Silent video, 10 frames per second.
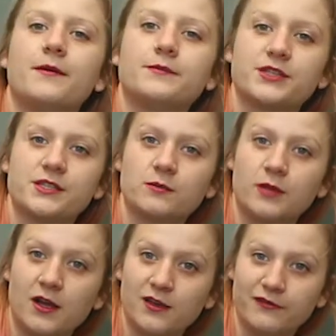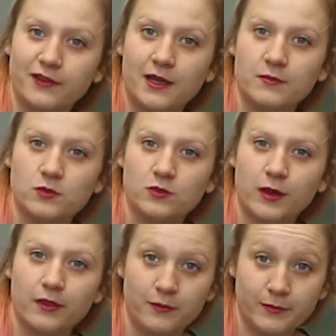just so the plant can fill out more
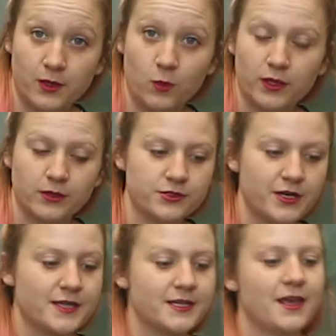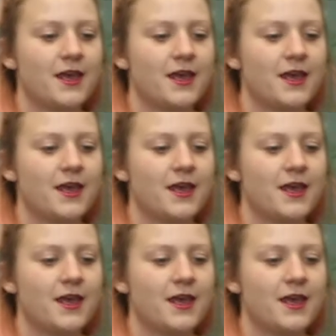rather than being one long strand.